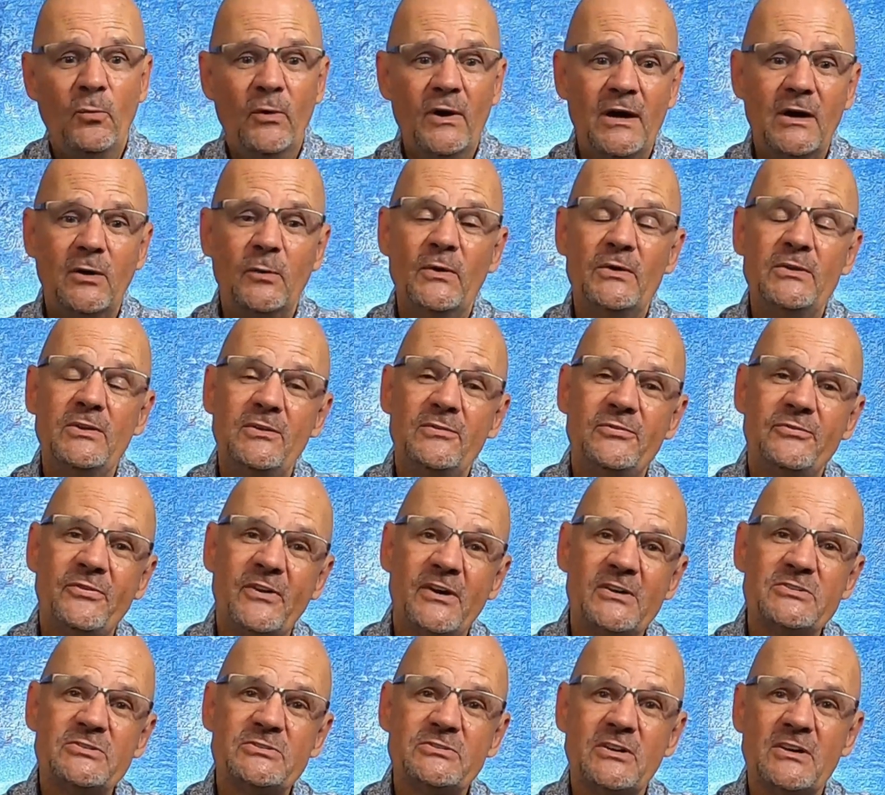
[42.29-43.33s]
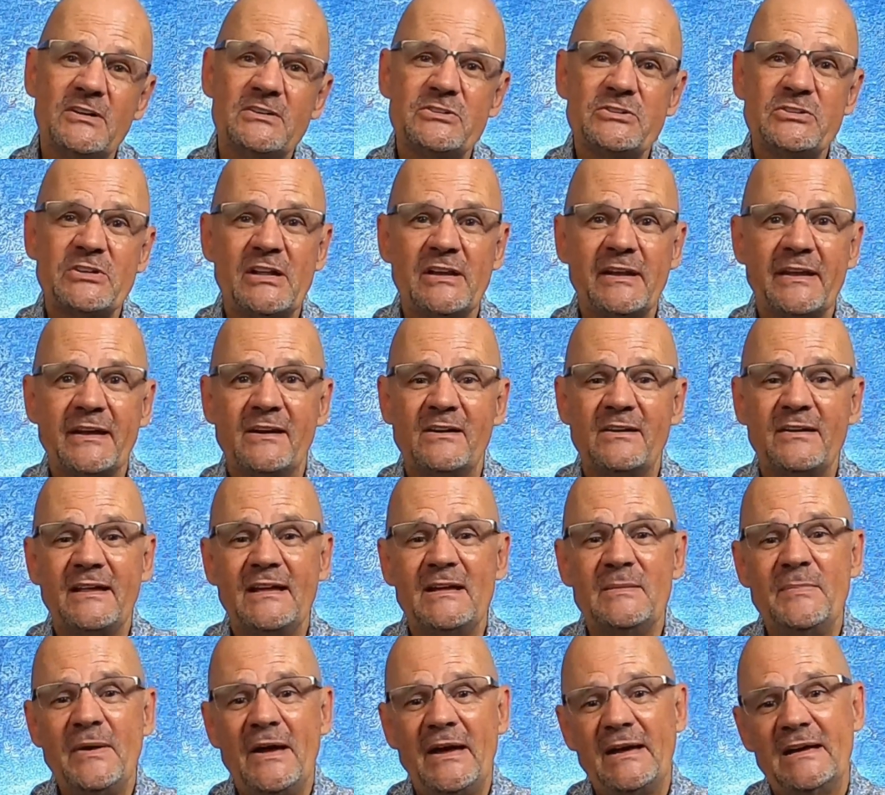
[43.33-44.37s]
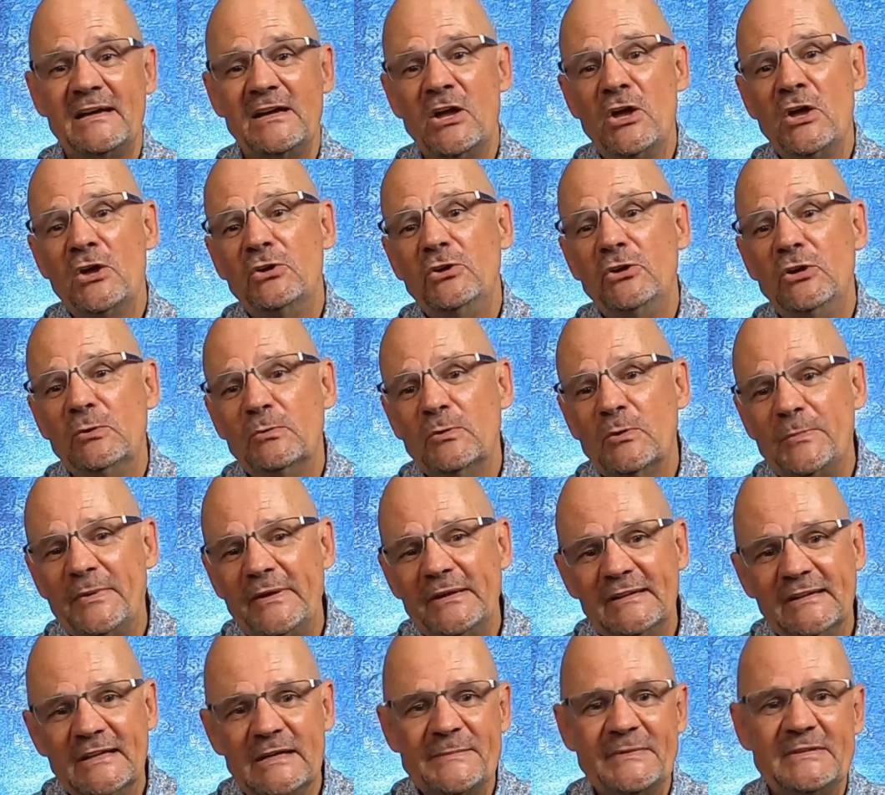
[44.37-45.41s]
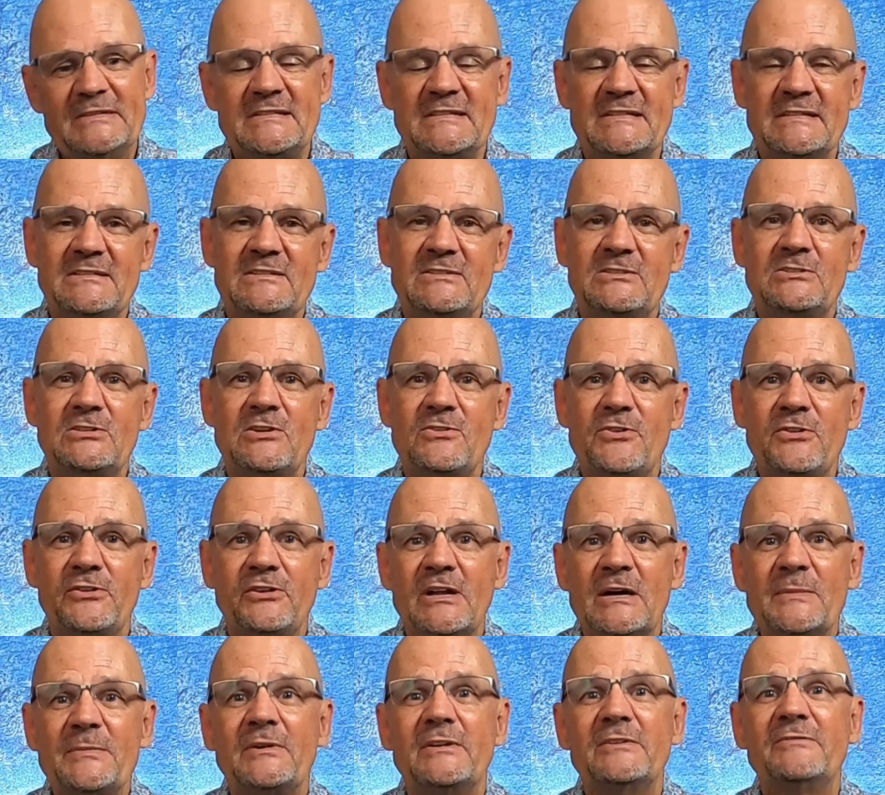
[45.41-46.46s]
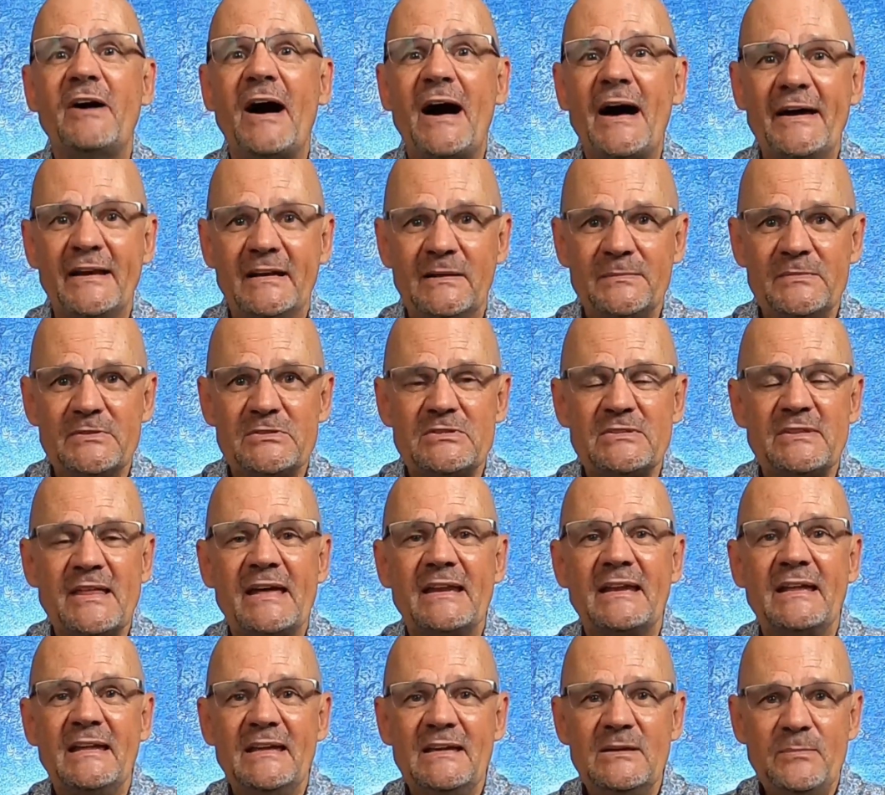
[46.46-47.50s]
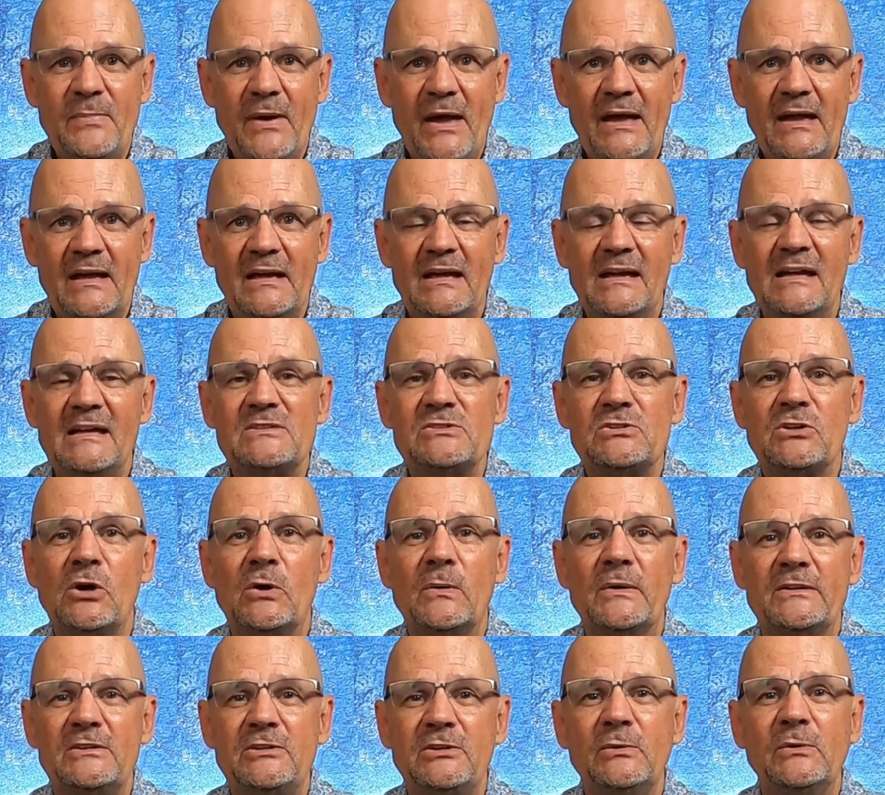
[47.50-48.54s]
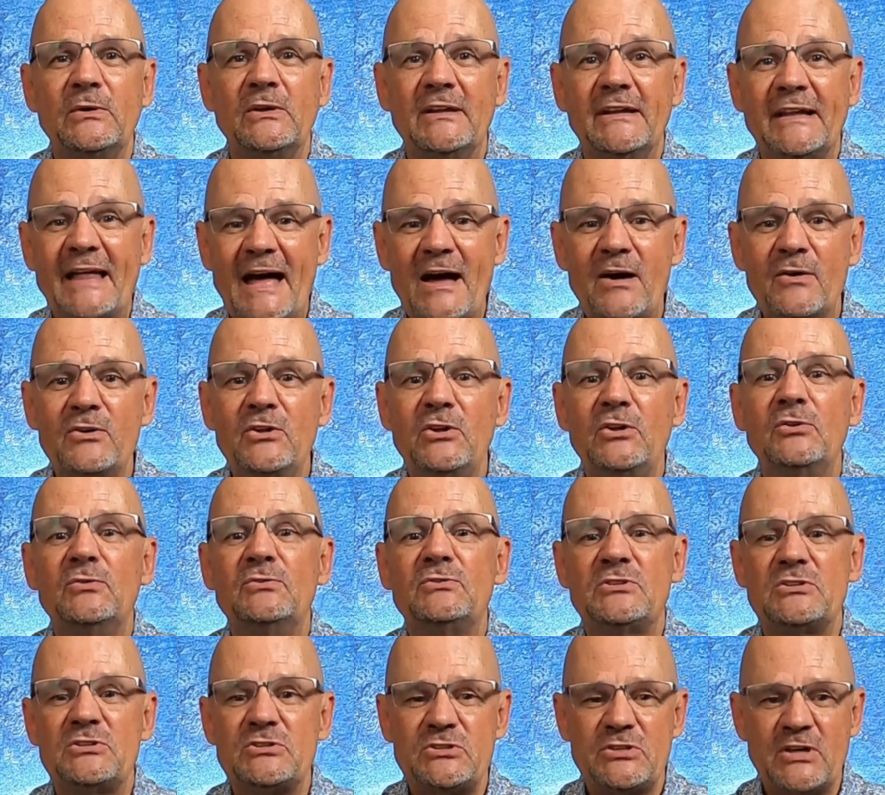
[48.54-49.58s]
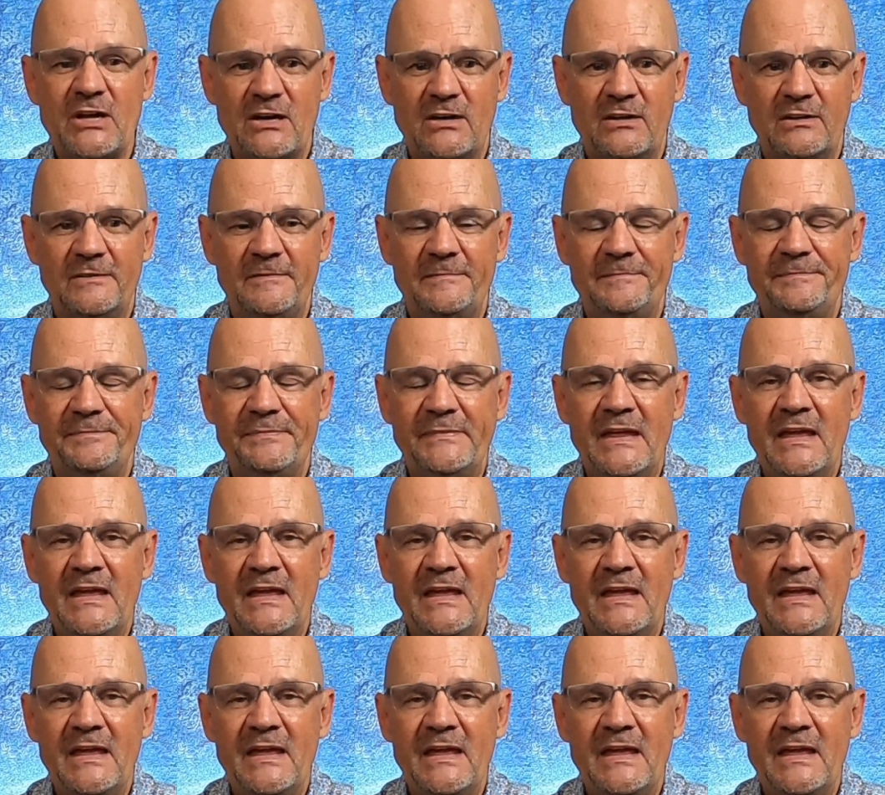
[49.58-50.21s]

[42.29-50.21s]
Well, when you first start selling on eBay, you will be limited to the number of items that eBay is going to allow you to sell.